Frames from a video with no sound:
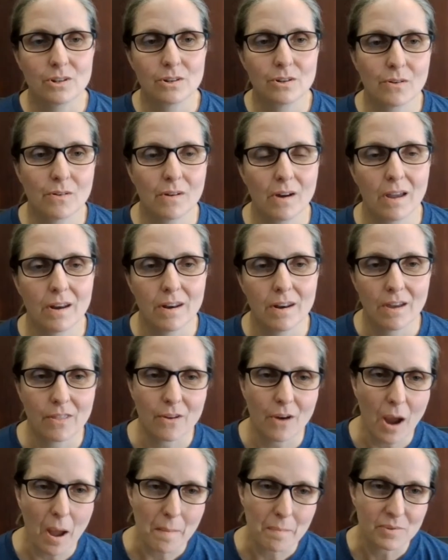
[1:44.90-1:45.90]
to
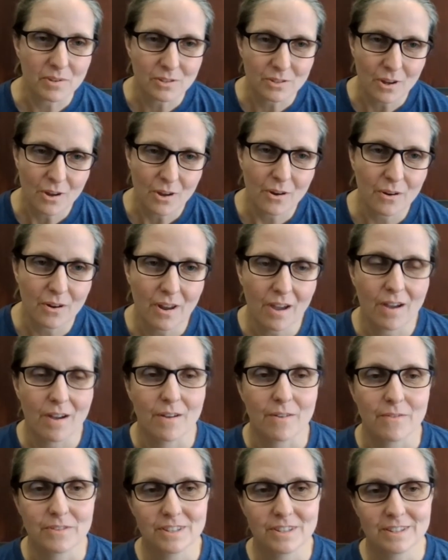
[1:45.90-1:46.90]
another episode
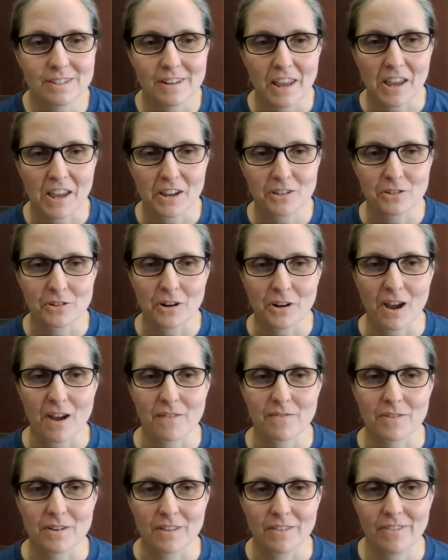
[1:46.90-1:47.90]
of Snakes Are
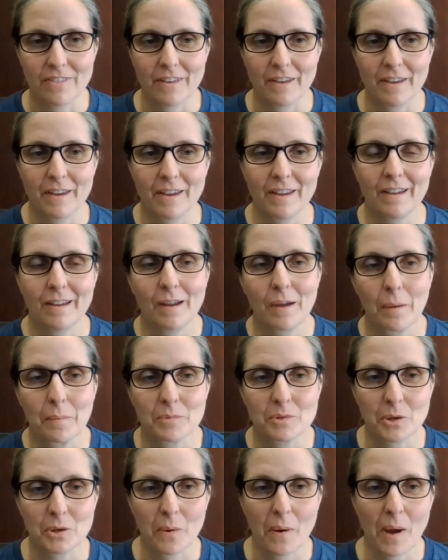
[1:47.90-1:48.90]
Everything.
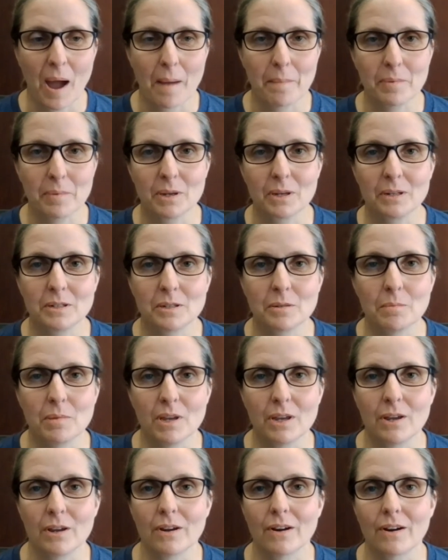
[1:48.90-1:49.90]
So happy to
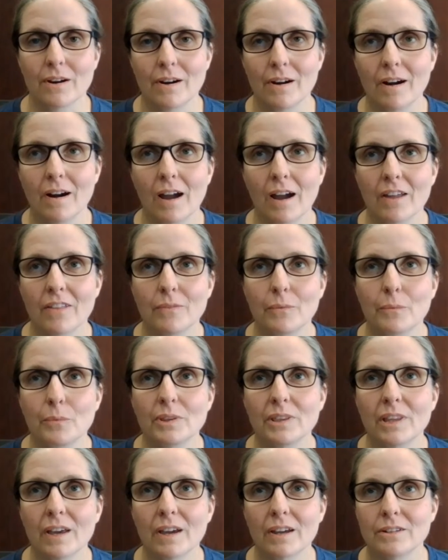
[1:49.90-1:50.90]
be here. I
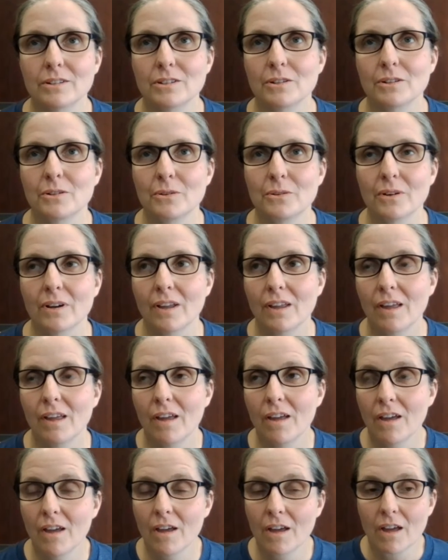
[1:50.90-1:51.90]
would like to
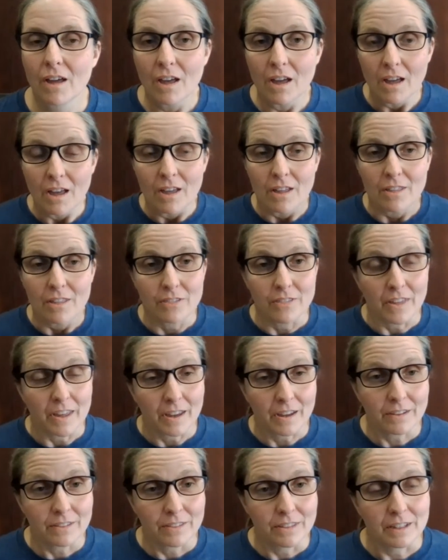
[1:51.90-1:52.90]

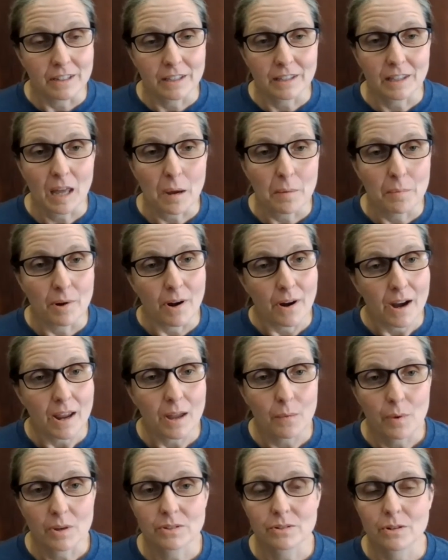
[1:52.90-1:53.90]
thank the library
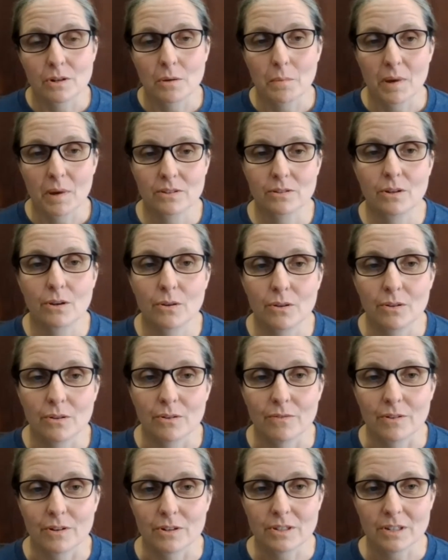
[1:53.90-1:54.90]
at Western New Mexico
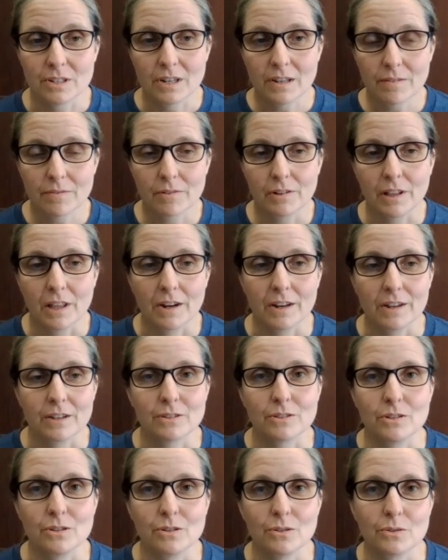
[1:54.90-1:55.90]
University for letting
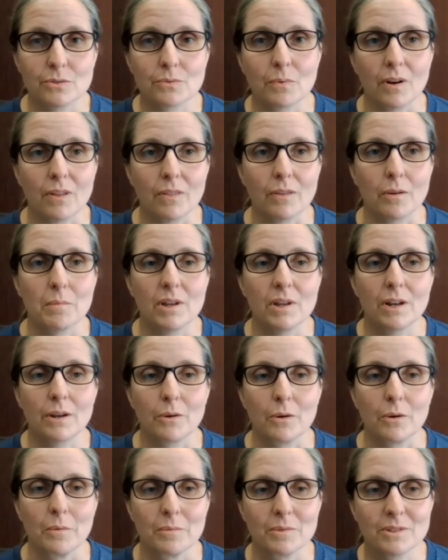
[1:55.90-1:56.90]
us use one of their
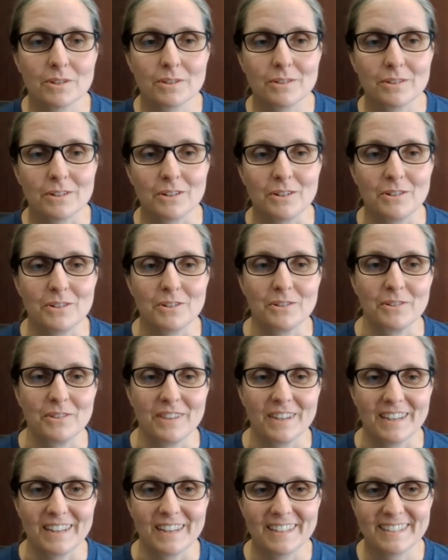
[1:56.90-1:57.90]
meeting rooms to do
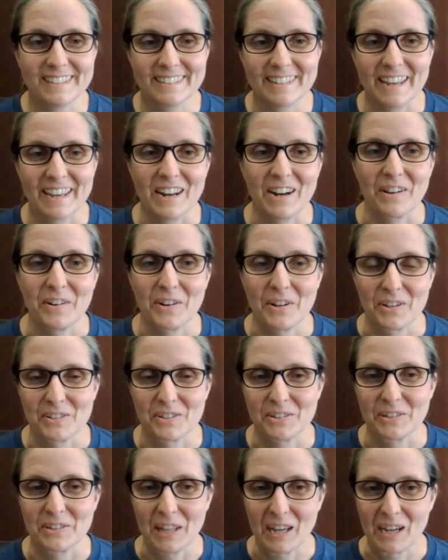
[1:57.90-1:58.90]
this. And I'd
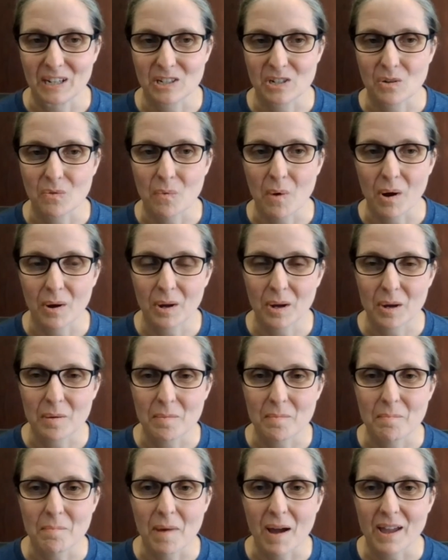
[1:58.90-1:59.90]
also like to welcome